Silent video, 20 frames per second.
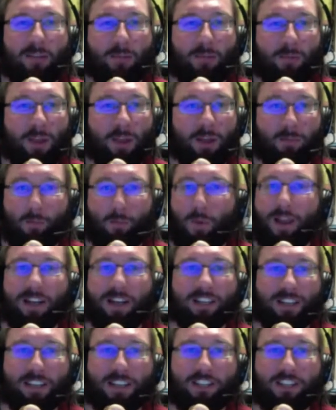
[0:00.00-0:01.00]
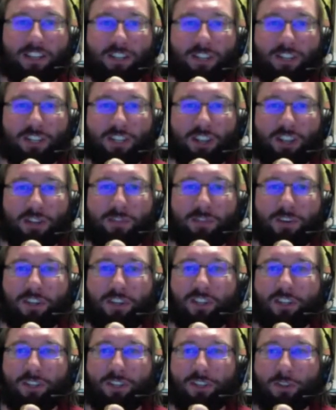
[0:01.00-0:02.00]
well into next year to actually get it finished,
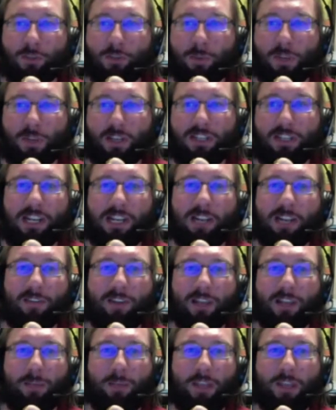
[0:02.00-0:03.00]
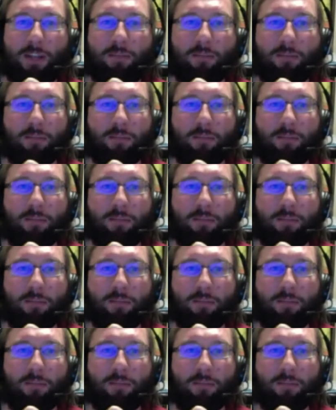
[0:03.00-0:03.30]
because it's going to be a 10-level campaign.